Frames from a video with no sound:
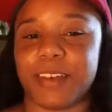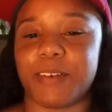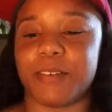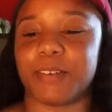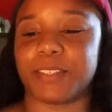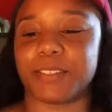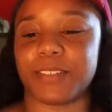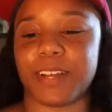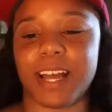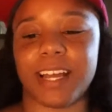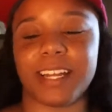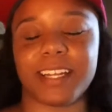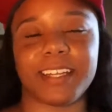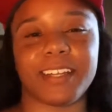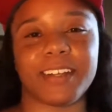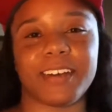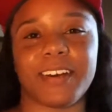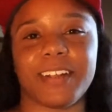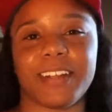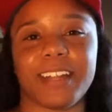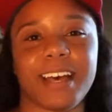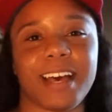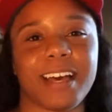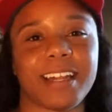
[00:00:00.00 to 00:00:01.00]
It was, I ain't
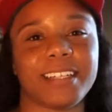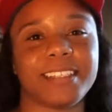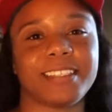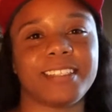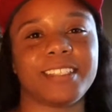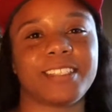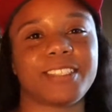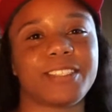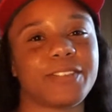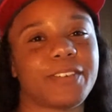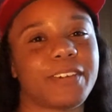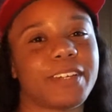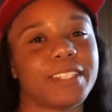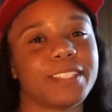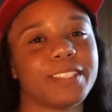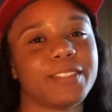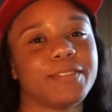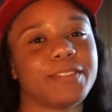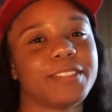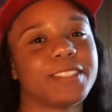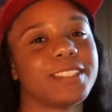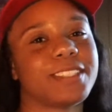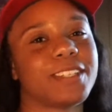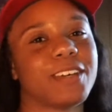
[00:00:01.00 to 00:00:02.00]
gonna lie, the situation
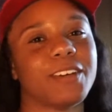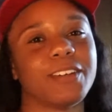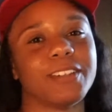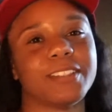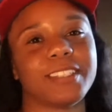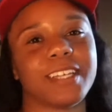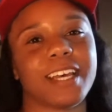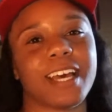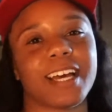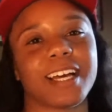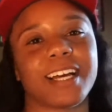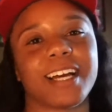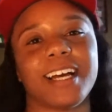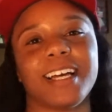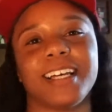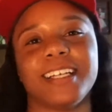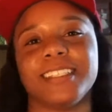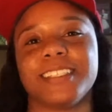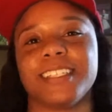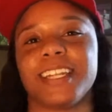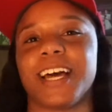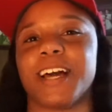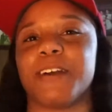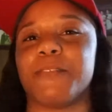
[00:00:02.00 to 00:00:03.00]
was so sad,
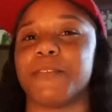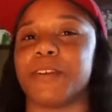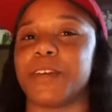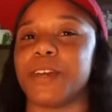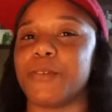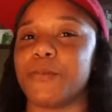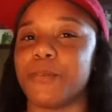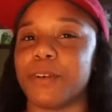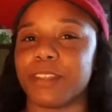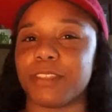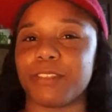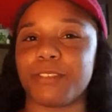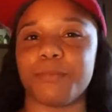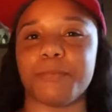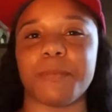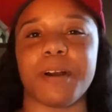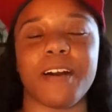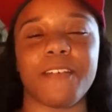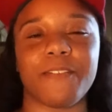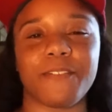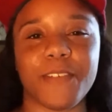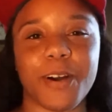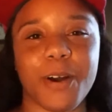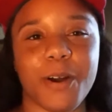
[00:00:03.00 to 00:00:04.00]
because like when he went through
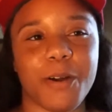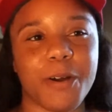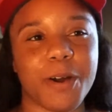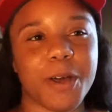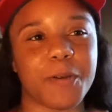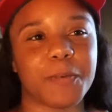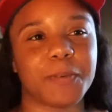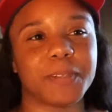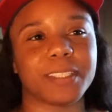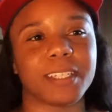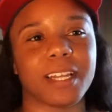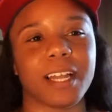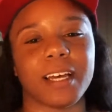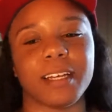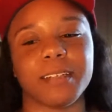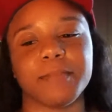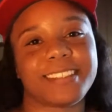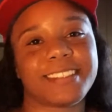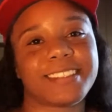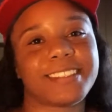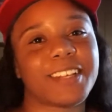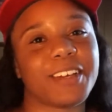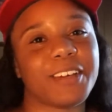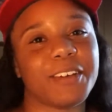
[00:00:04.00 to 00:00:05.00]
my phone, he was like,
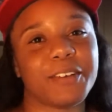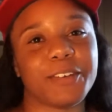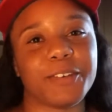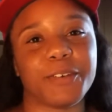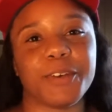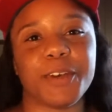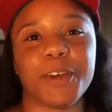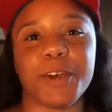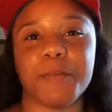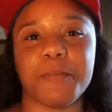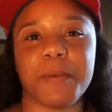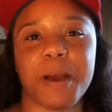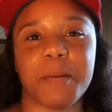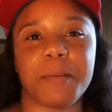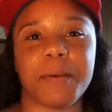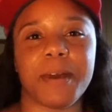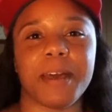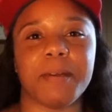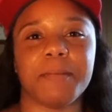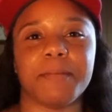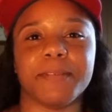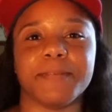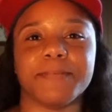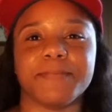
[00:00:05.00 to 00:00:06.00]
"So you killed my
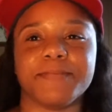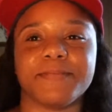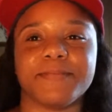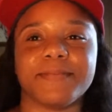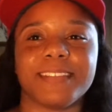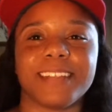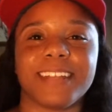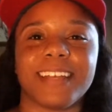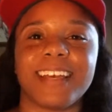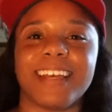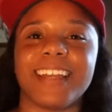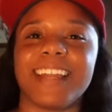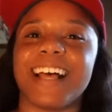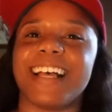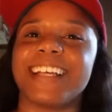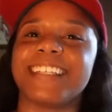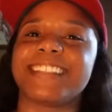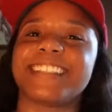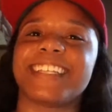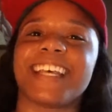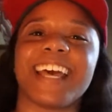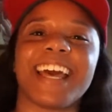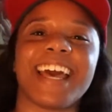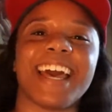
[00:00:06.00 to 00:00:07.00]
baby?" And I
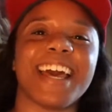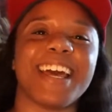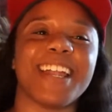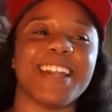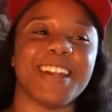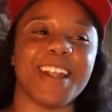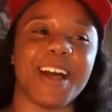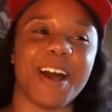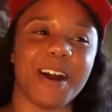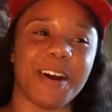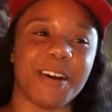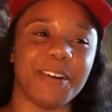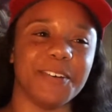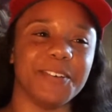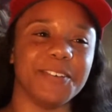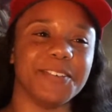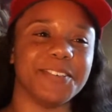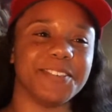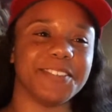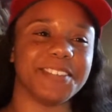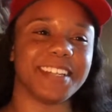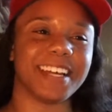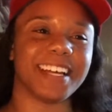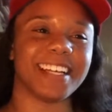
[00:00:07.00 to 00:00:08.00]
said no.
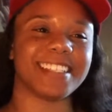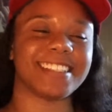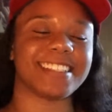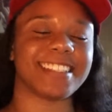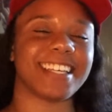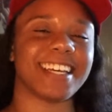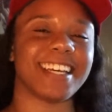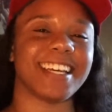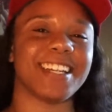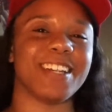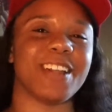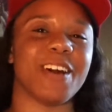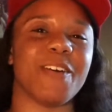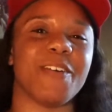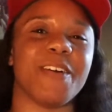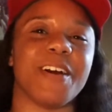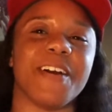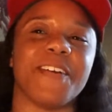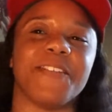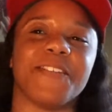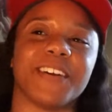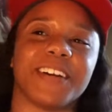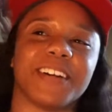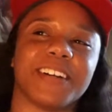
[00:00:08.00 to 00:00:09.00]
I said no
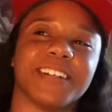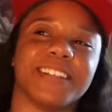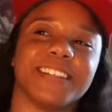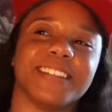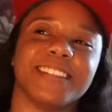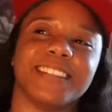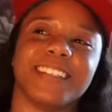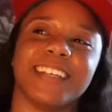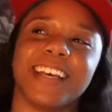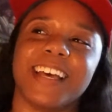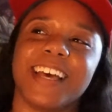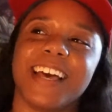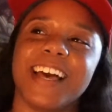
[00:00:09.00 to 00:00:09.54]
at first.